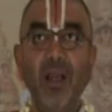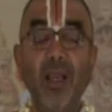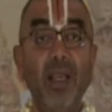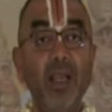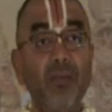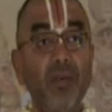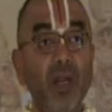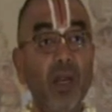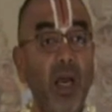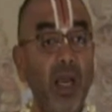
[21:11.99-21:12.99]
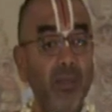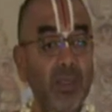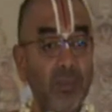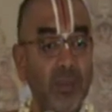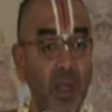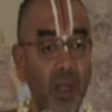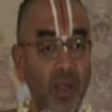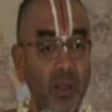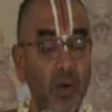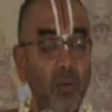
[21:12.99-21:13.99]
He lifted. I am
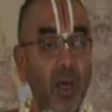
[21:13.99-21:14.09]
Saptahayano